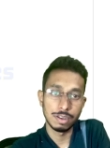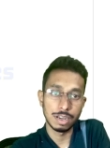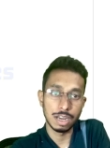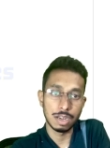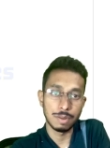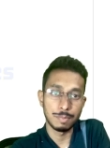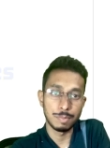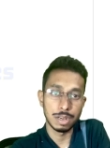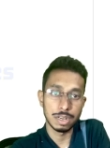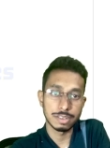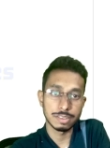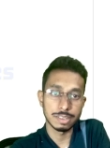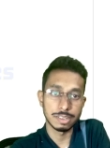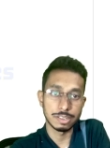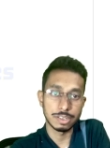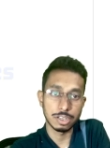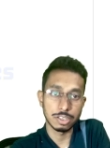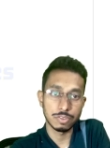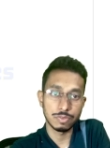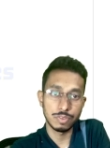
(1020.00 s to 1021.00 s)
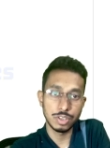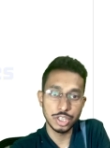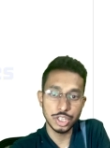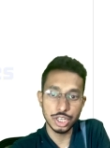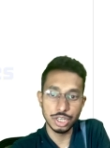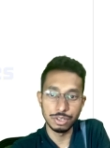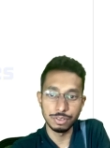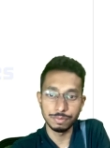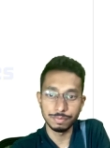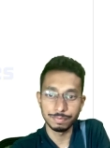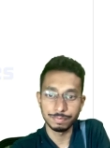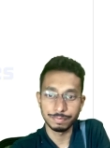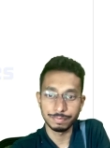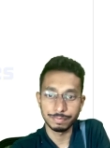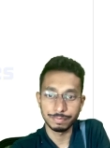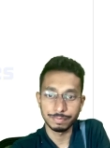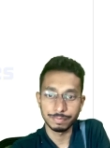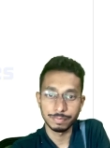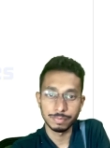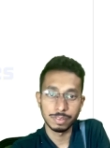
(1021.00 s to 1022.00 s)
red blood cell transfusion
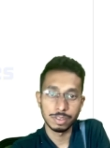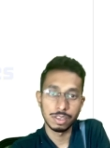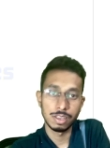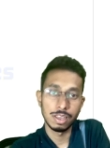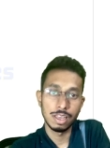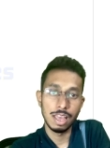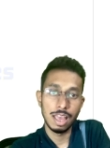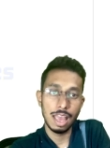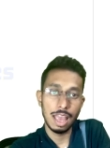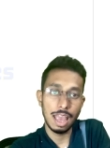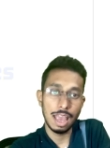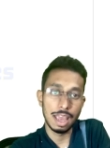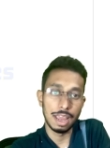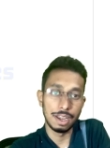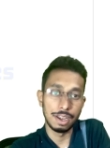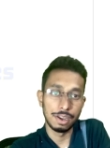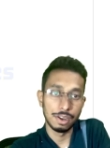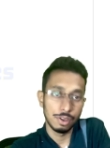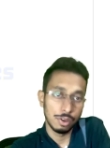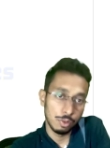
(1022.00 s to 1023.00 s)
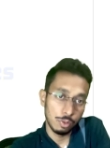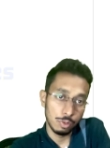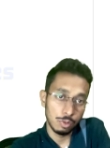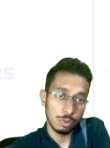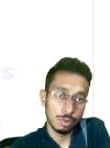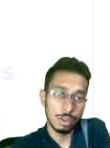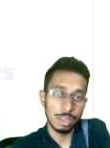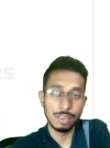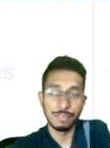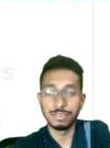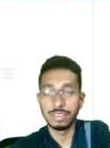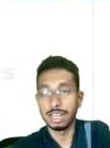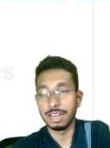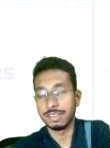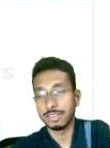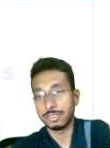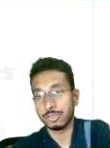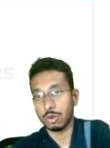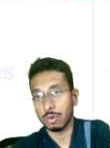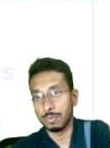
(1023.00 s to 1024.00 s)
and if there
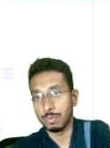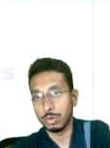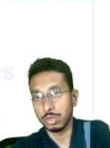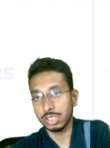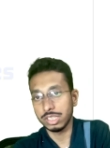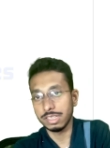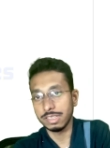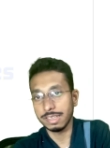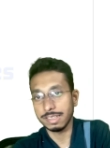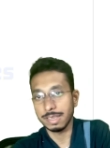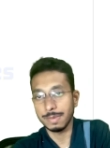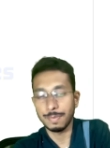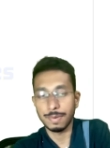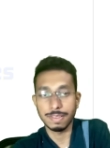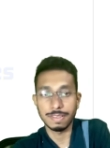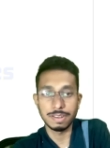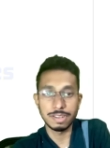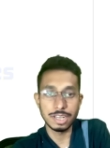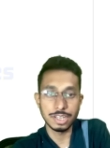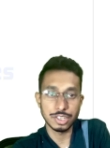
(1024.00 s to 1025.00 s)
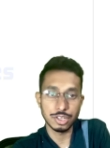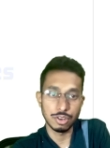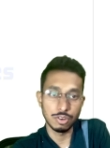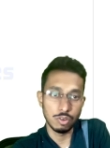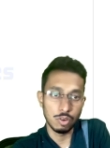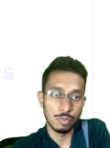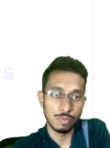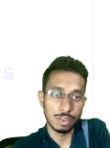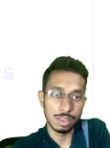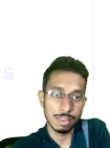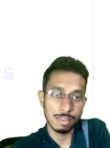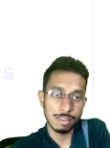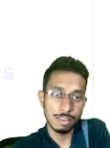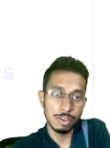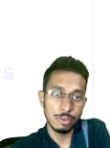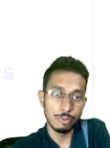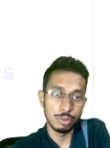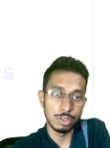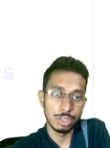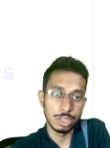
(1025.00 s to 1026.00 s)
is thrombosis as a presentation, obviously
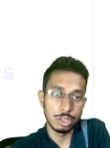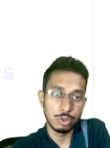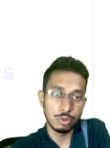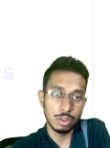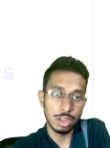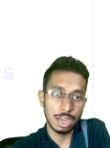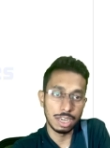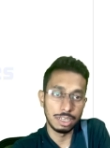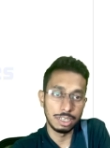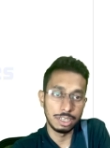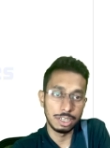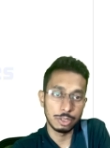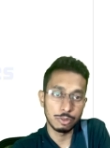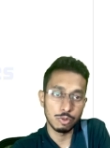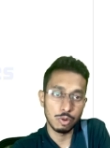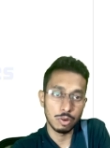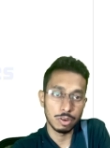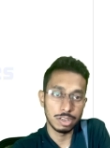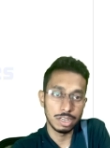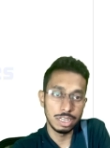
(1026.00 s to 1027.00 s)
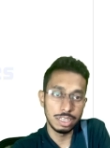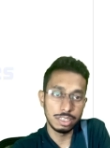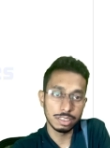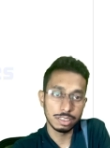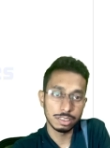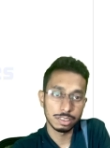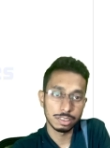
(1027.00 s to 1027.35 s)
we need to anticoagulate